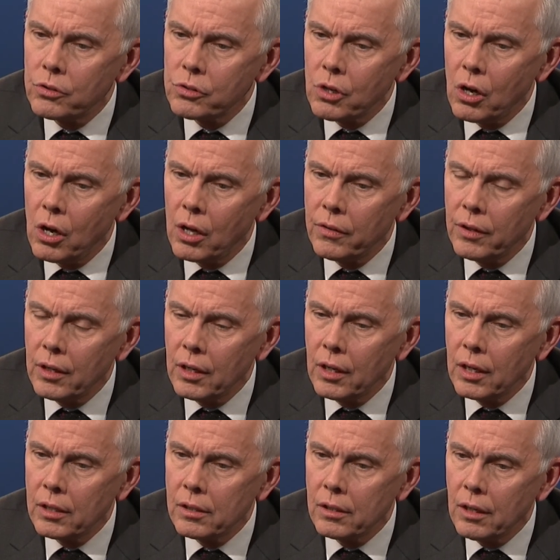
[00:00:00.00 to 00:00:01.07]
saw that
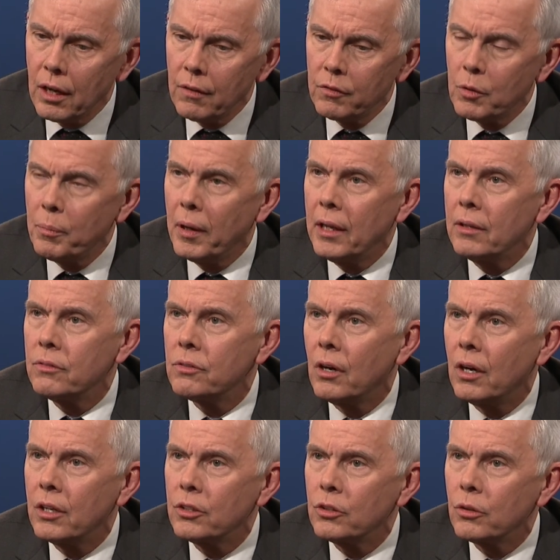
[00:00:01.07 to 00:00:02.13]
it kind of depends
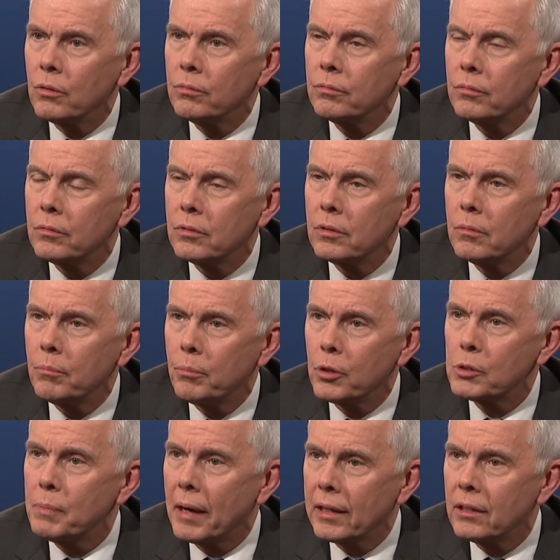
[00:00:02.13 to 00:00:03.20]
on your
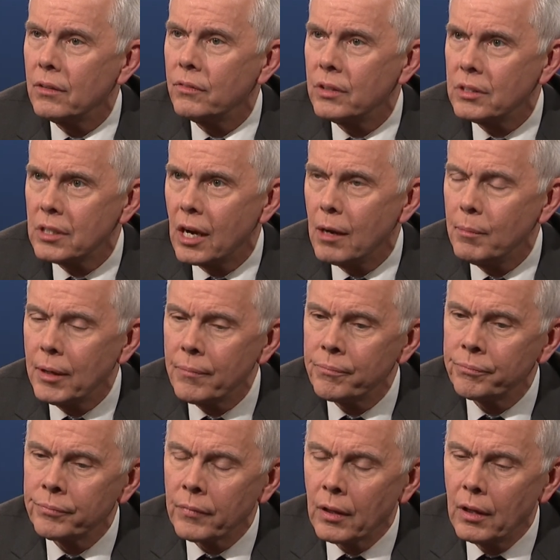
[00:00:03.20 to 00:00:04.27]
perspective and timing.
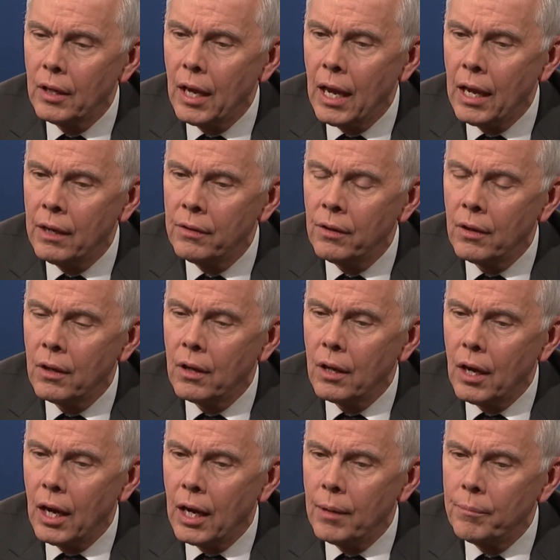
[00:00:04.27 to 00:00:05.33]
And
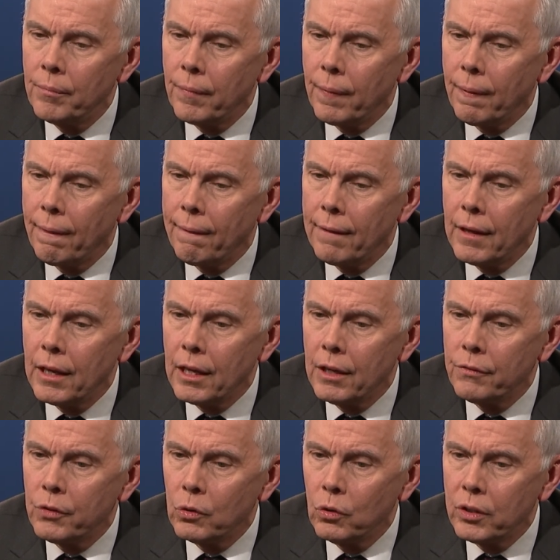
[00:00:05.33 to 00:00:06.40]

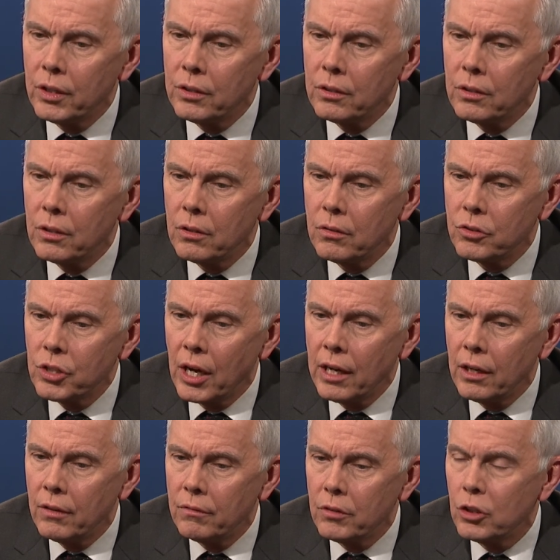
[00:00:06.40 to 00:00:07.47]
if you look at
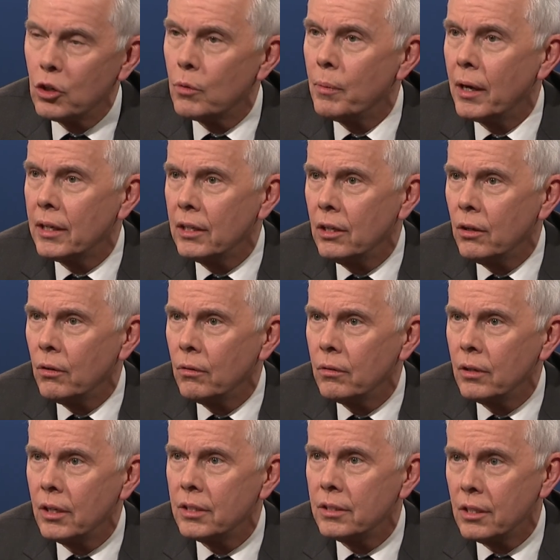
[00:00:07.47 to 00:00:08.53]
China year by year,
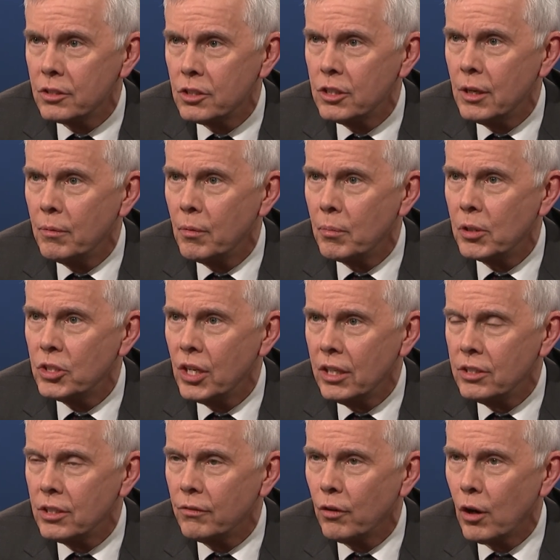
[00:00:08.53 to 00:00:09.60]
it doesn't seem to be
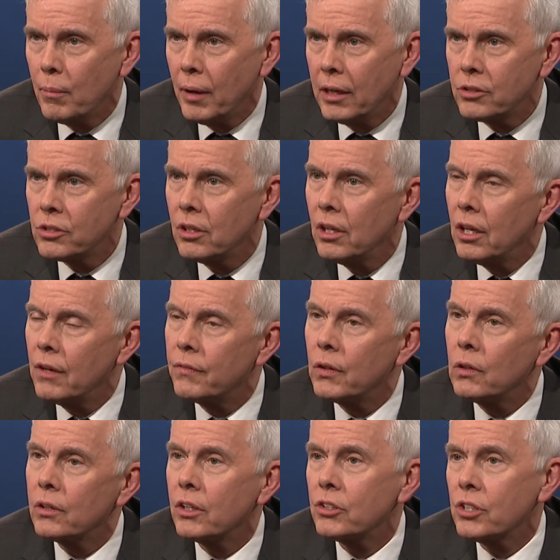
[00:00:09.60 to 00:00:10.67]
changing very much. If you
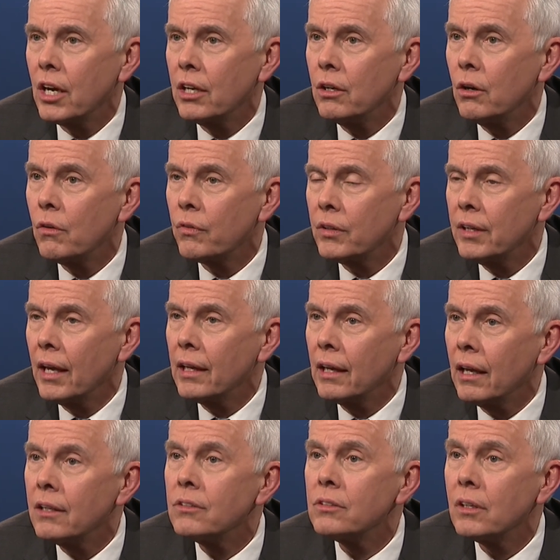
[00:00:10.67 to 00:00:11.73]
look at China over
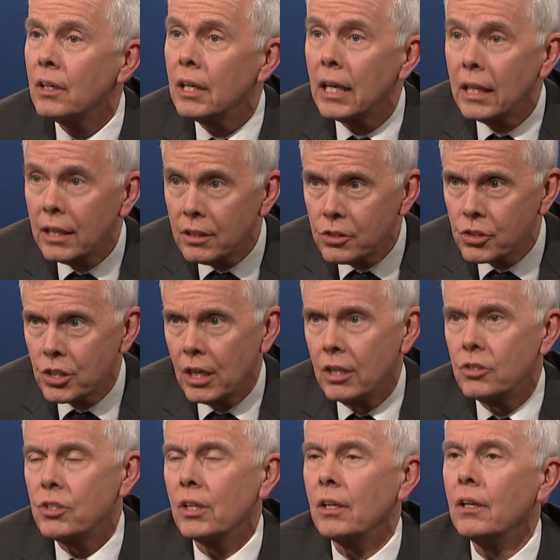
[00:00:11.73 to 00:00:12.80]
decades, it is
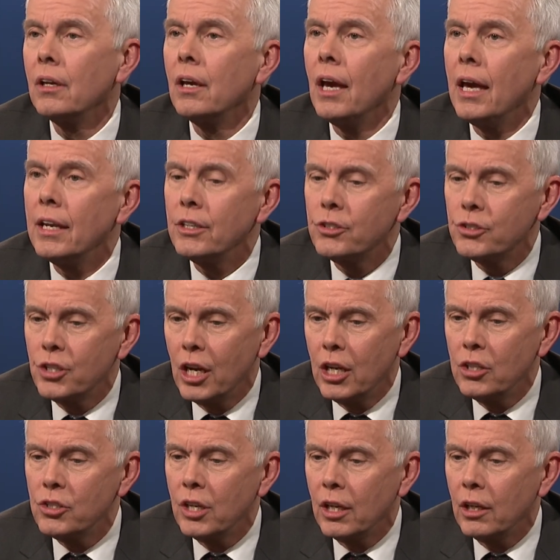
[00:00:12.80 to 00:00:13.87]
changing. And it's
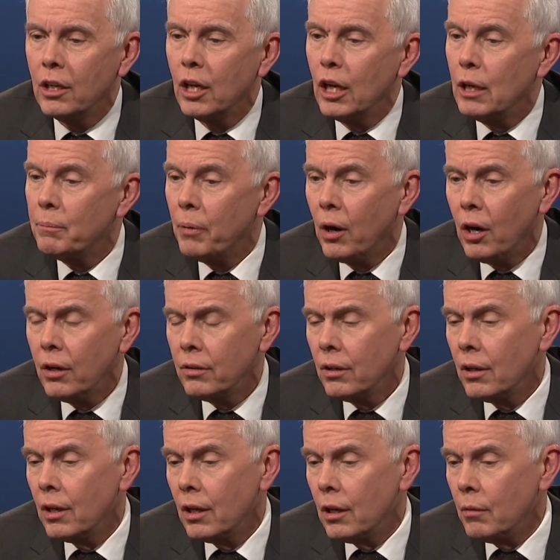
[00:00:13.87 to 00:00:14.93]
changing in part
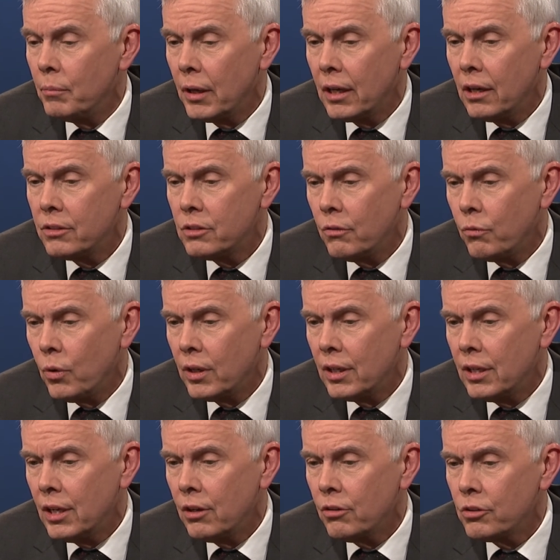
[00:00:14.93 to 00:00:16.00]
because of what it
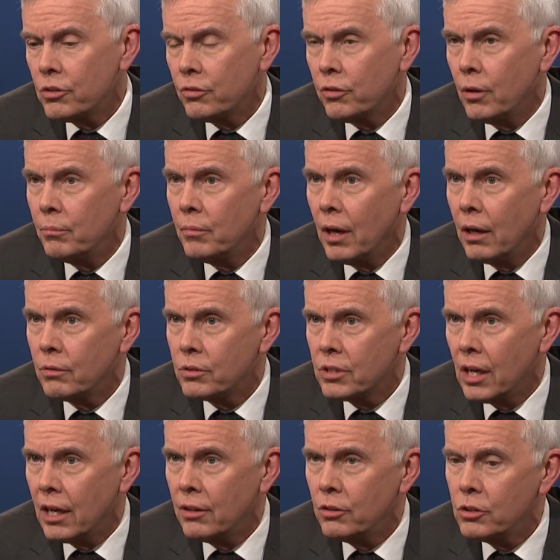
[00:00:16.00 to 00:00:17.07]
hears from
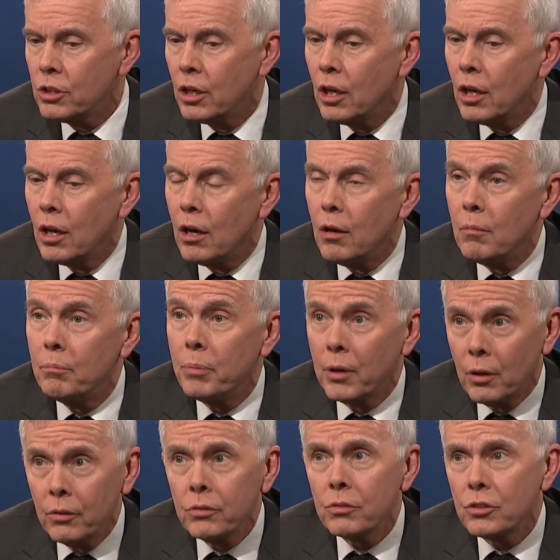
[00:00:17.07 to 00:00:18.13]
outsiders, but
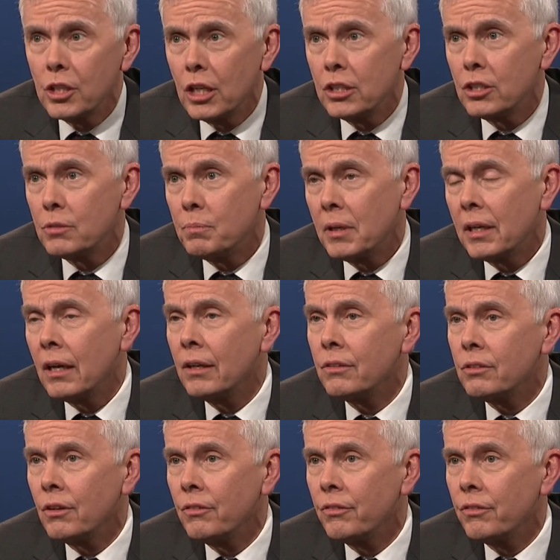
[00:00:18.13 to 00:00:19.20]
also changes
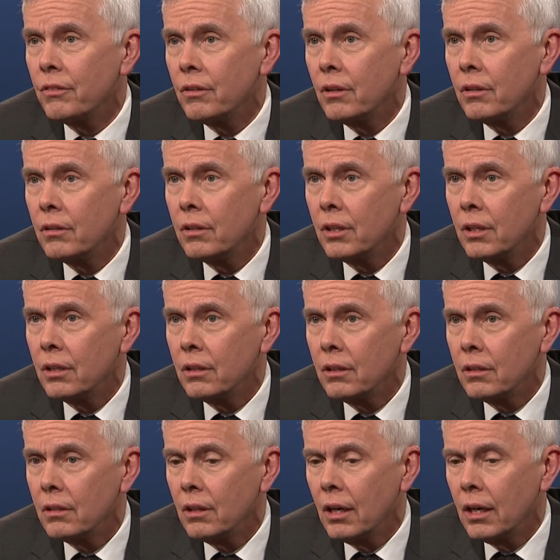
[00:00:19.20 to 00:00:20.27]
because of the
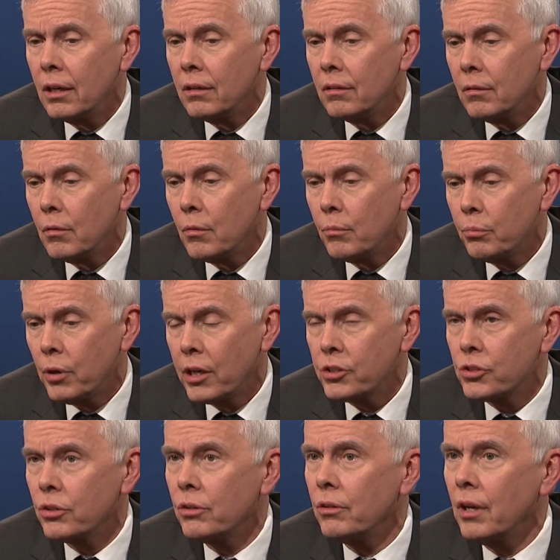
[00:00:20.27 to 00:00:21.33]

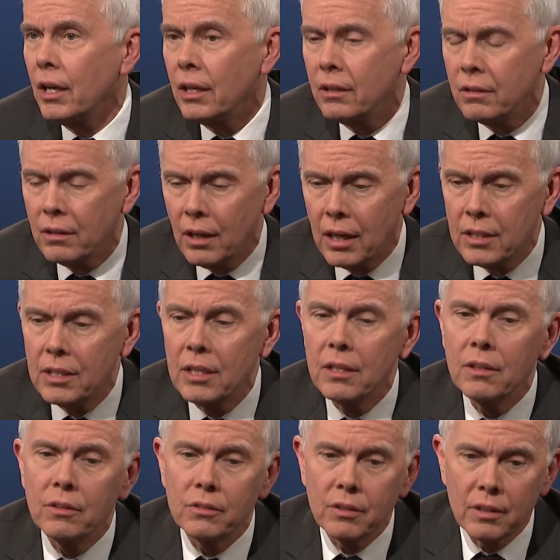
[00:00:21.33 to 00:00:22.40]
pressure and
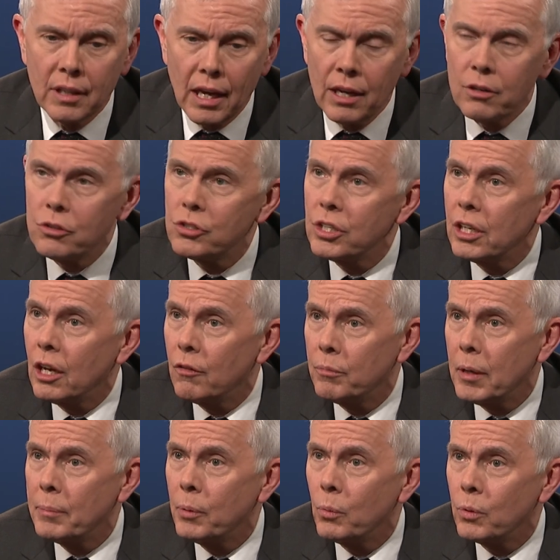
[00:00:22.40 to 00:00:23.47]
ideas and energy of
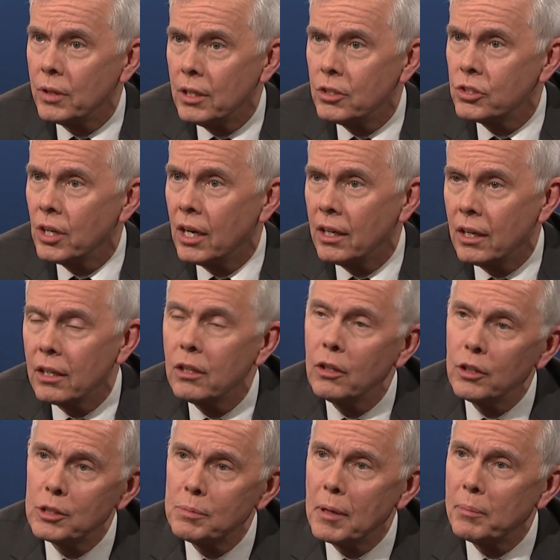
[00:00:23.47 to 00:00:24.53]
people within China. I call
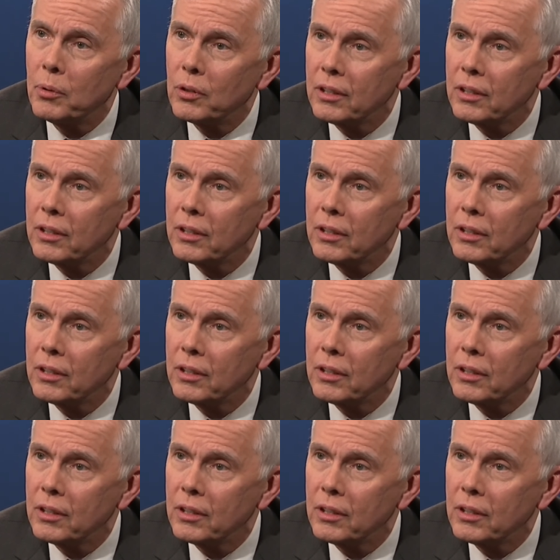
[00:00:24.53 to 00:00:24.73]
these people